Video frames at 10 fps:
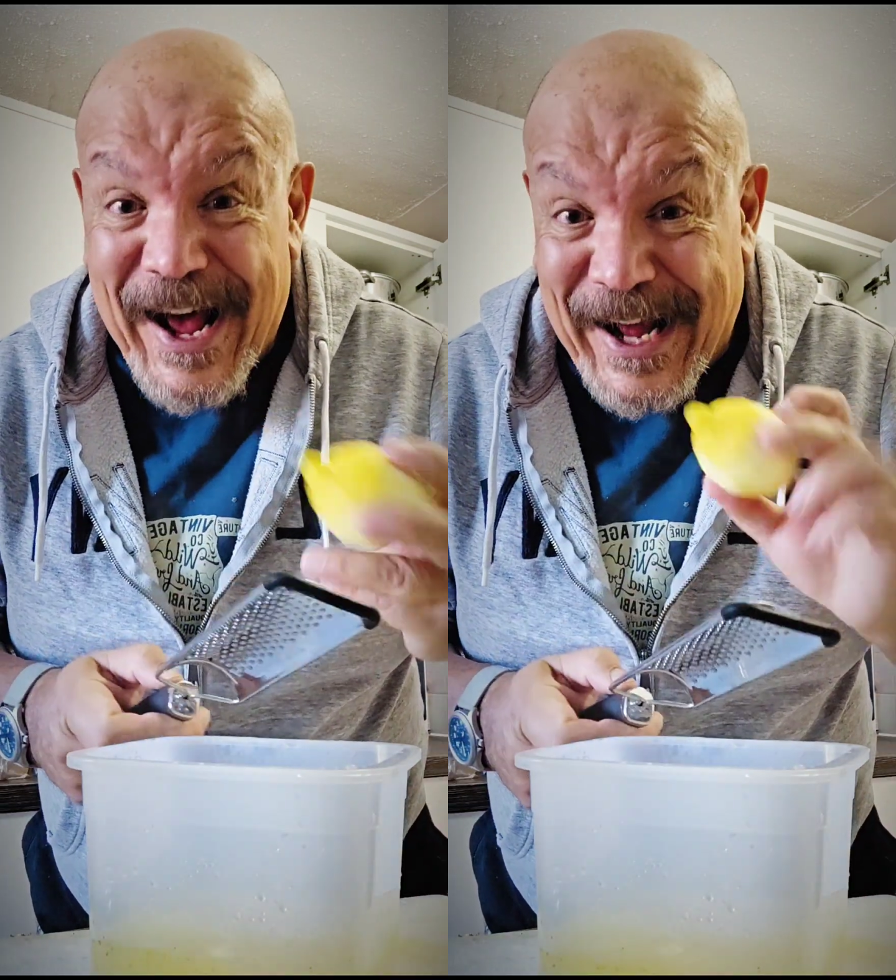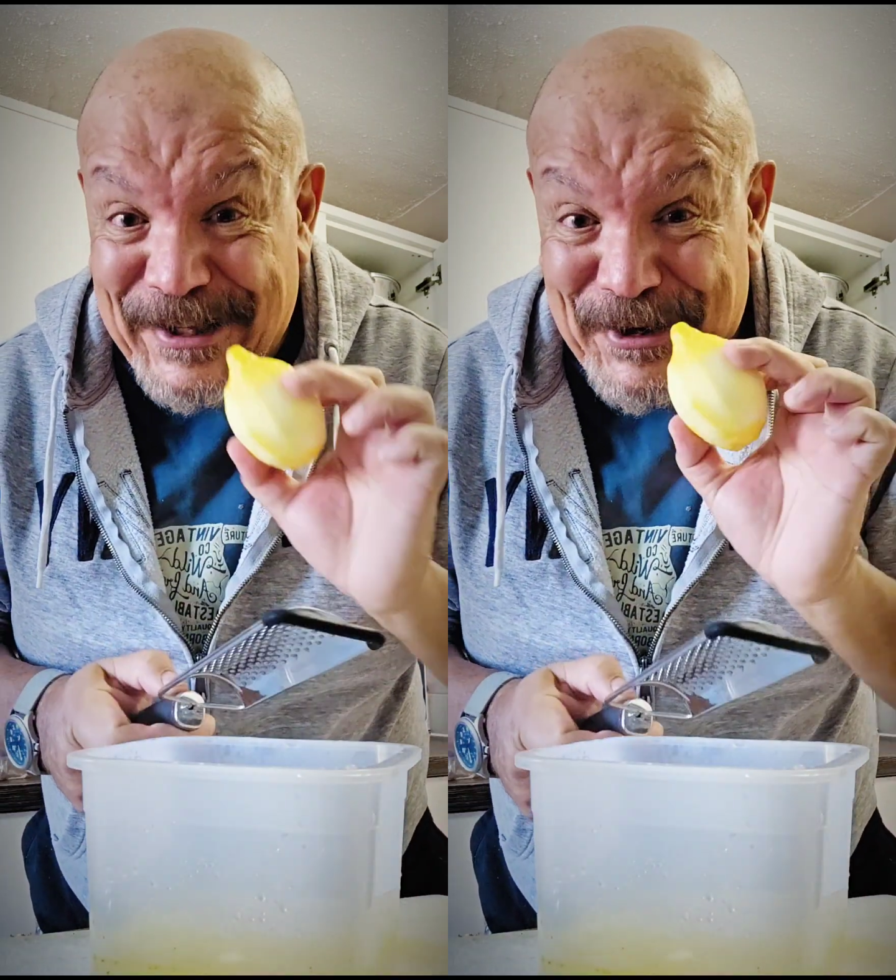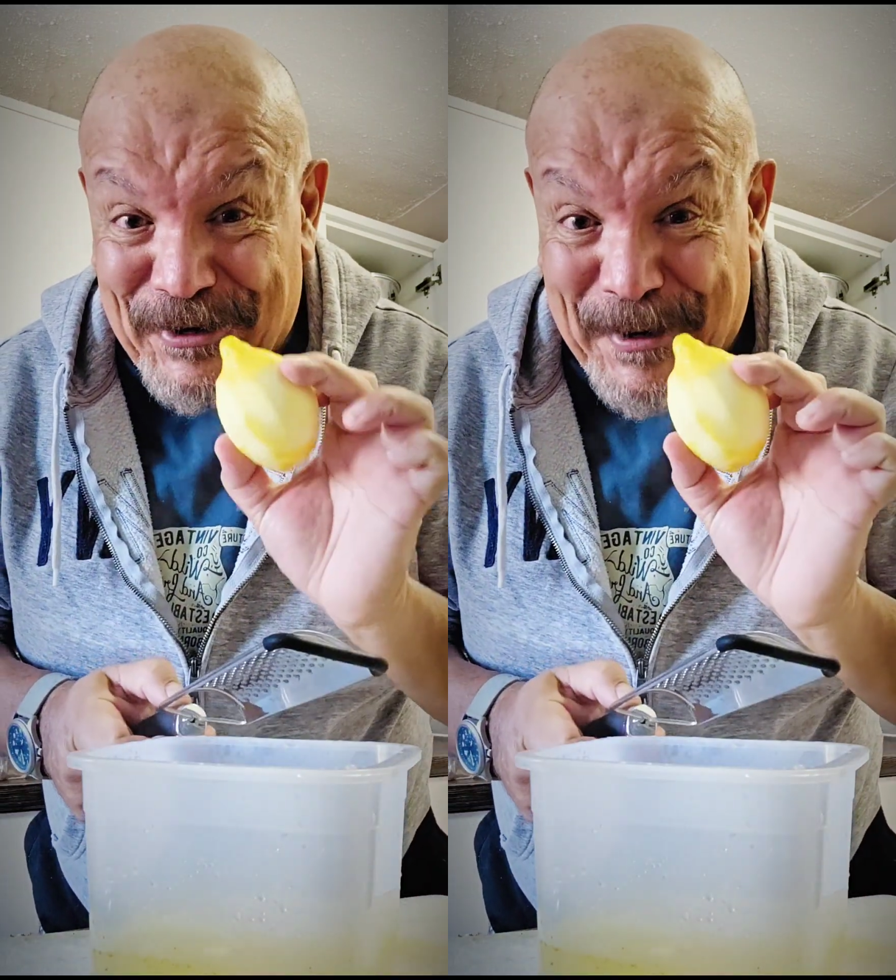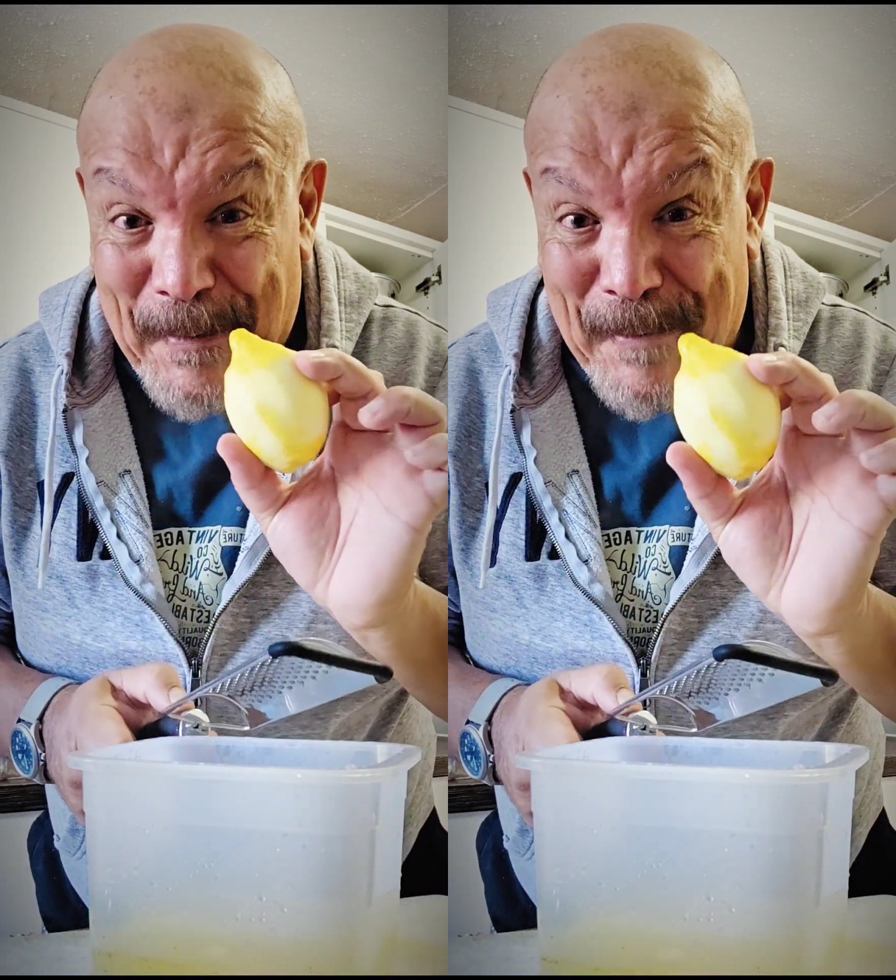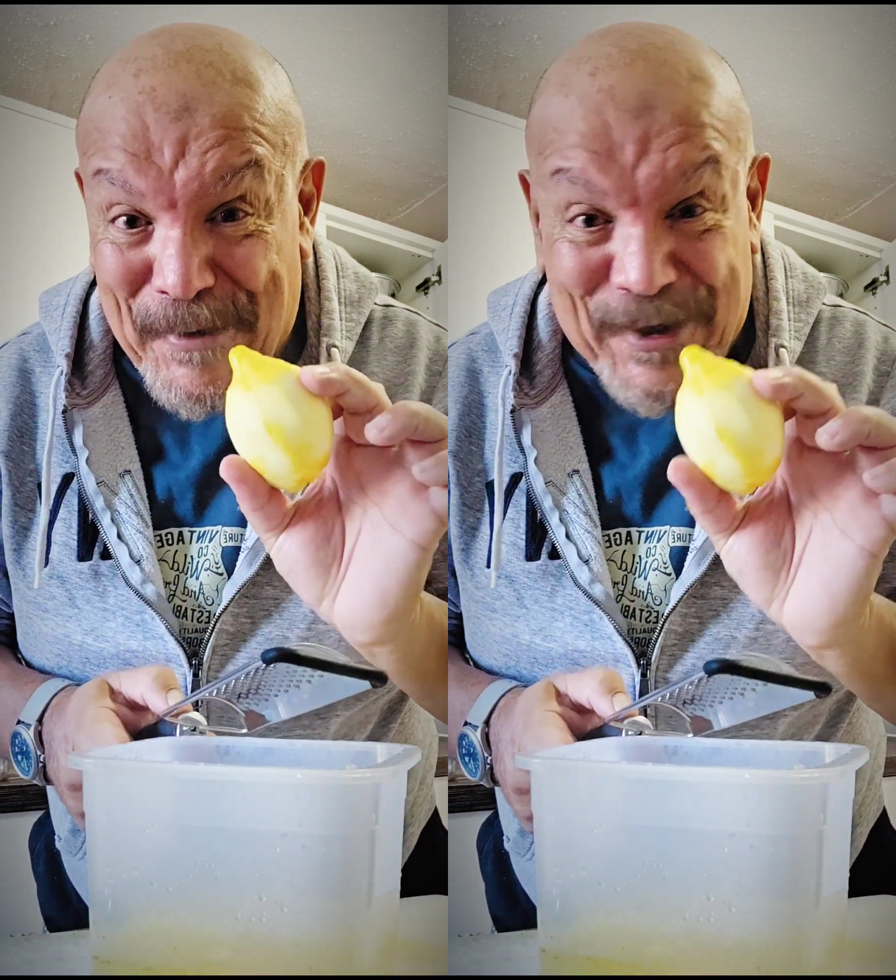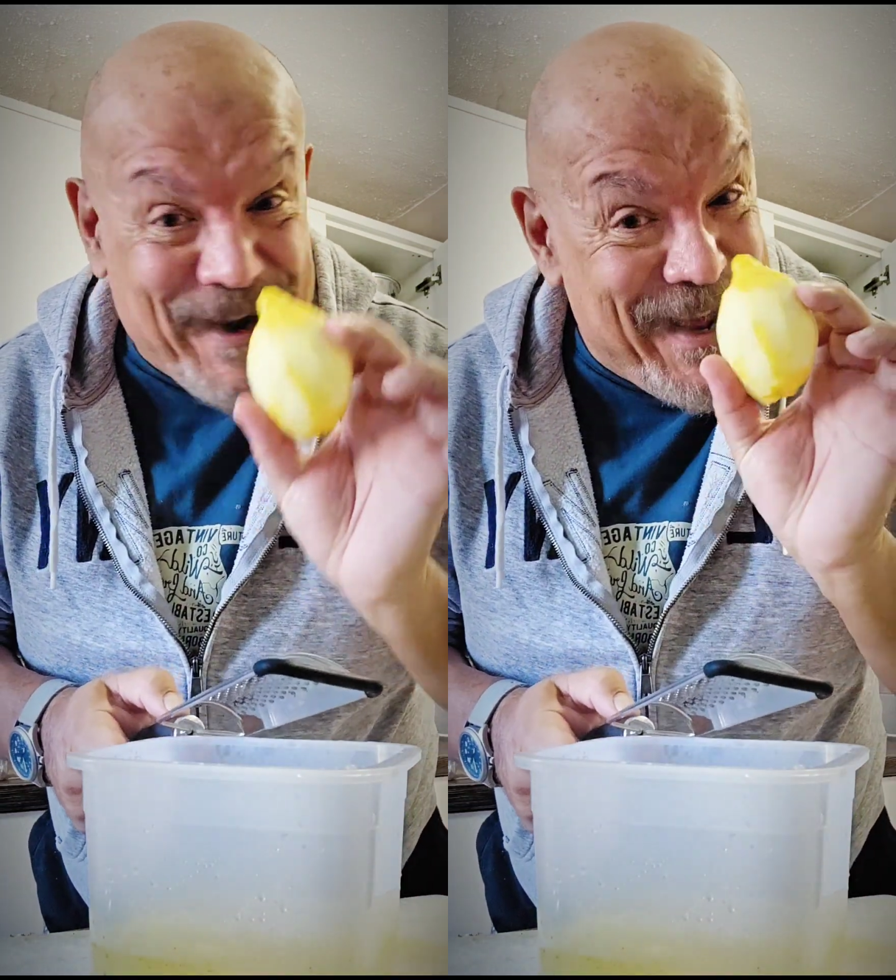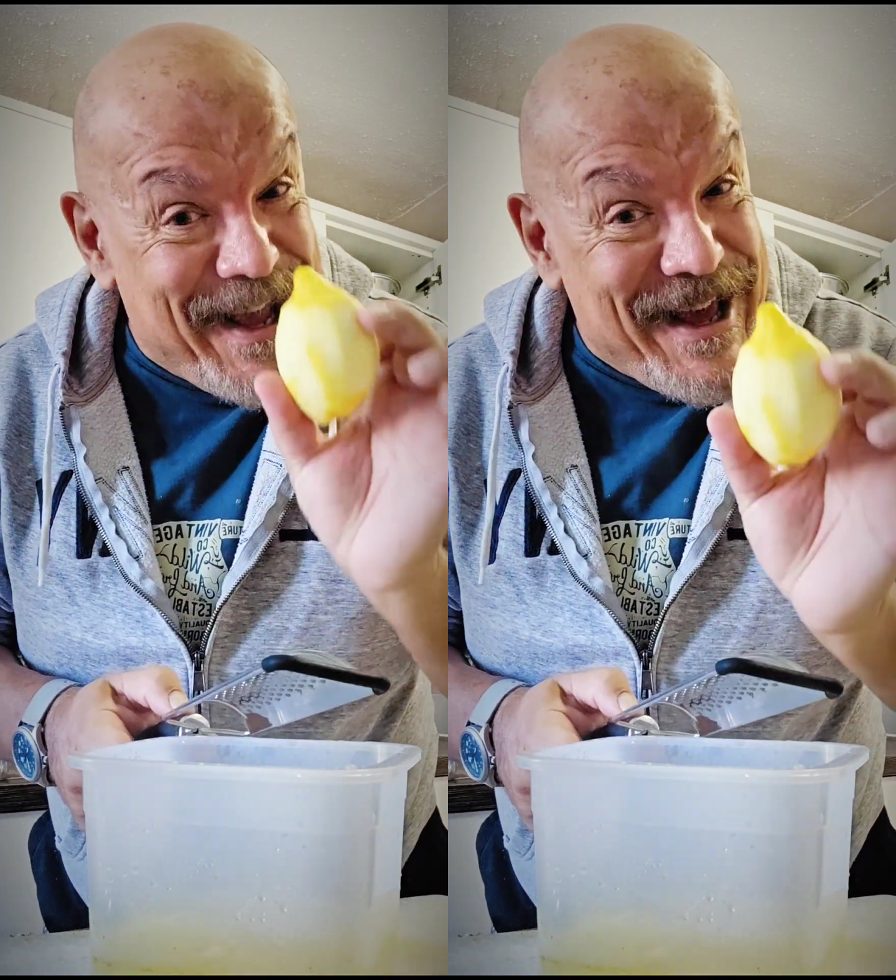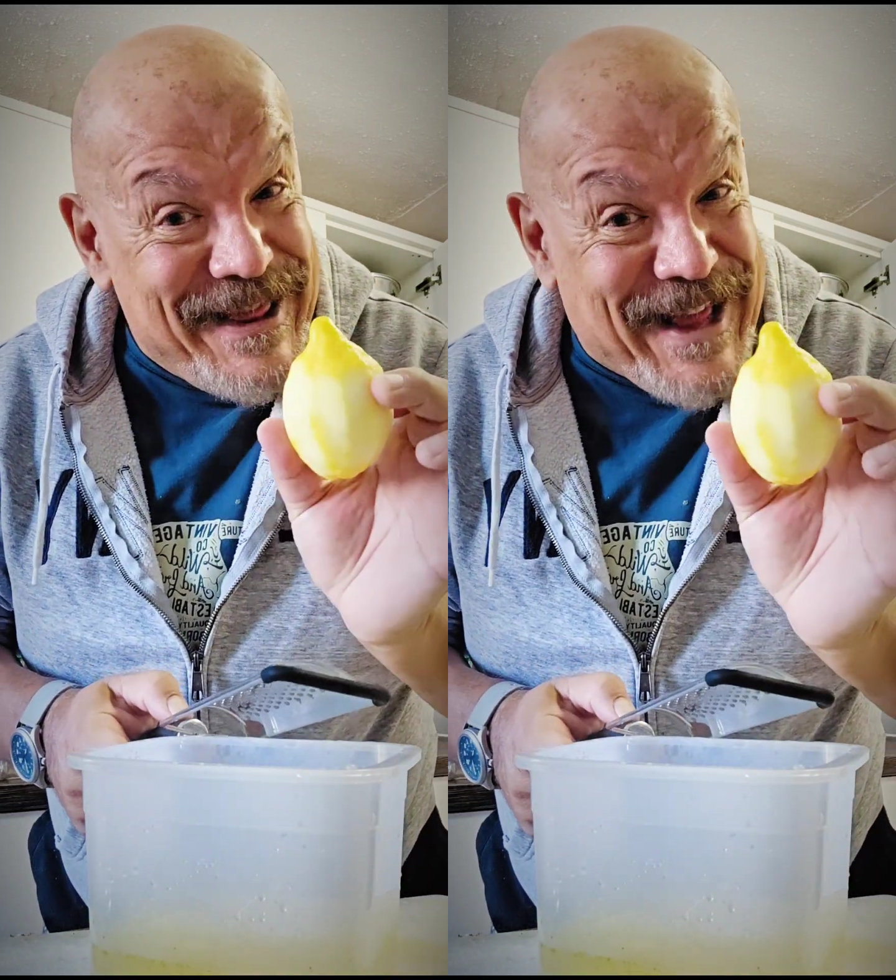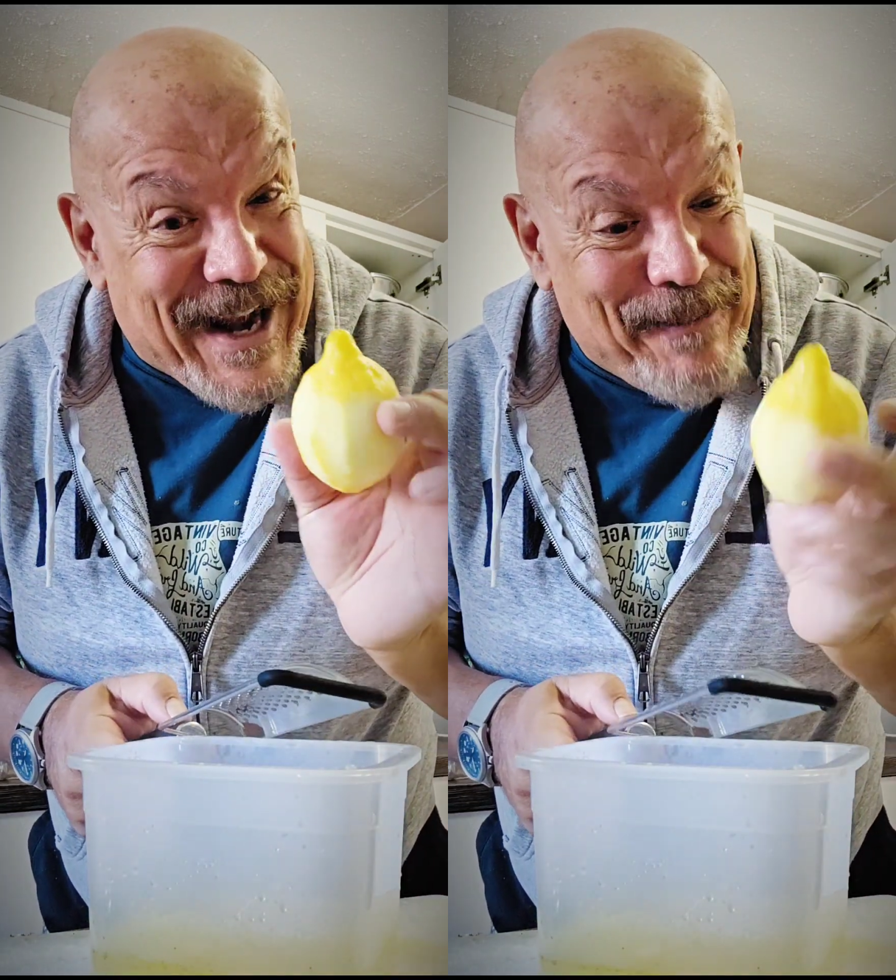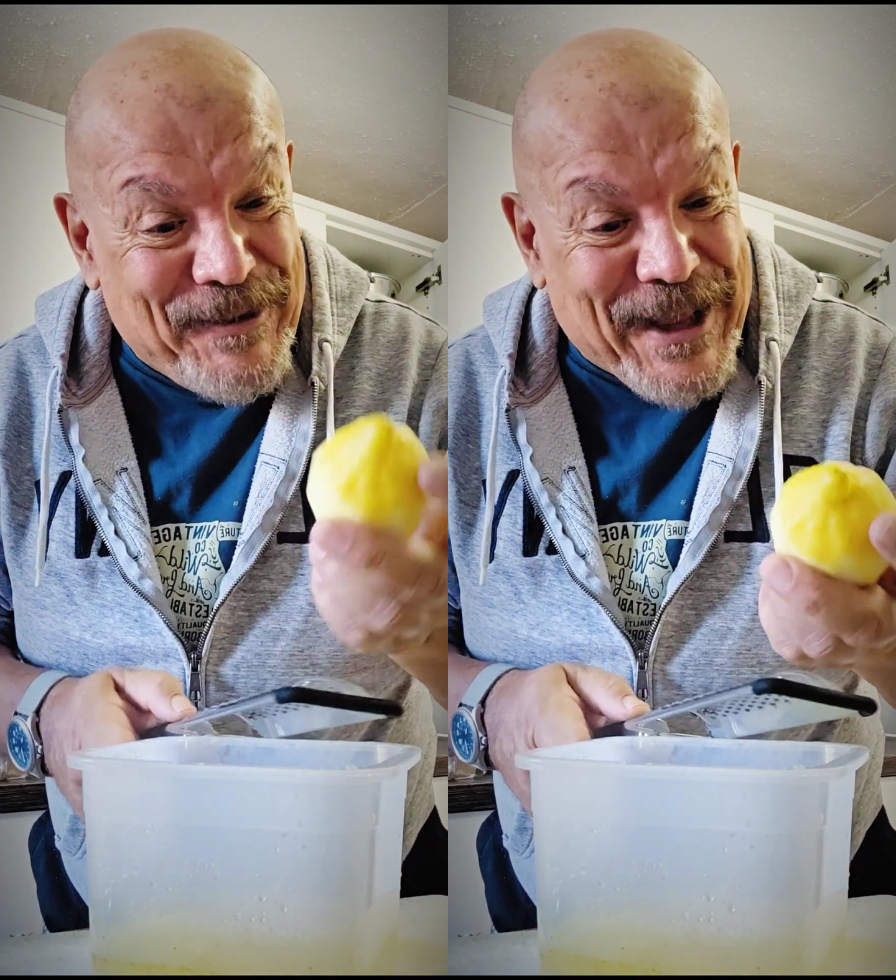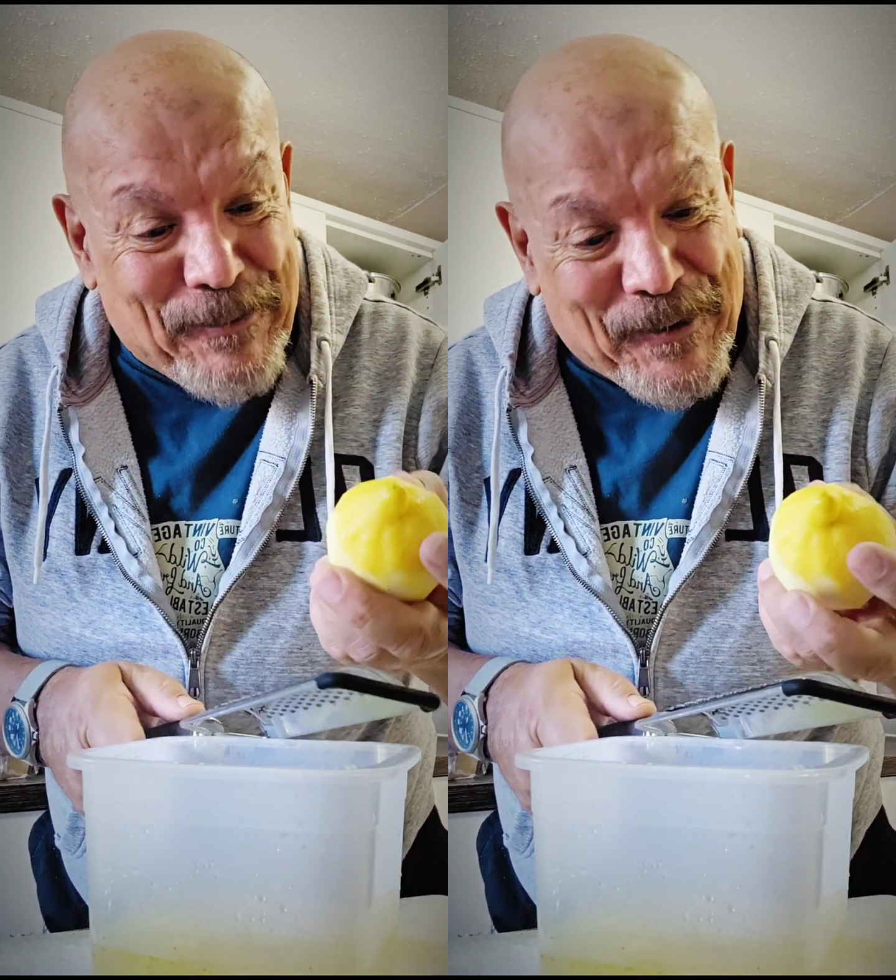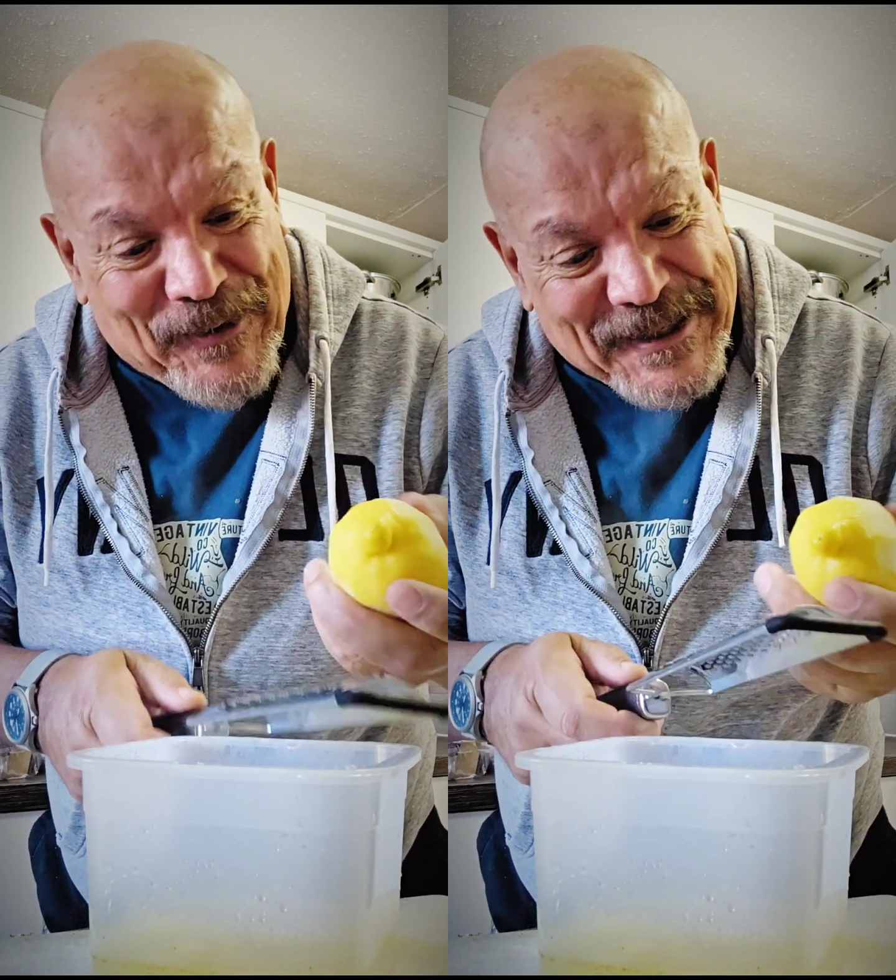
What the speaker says: And do you remember the lemon that we were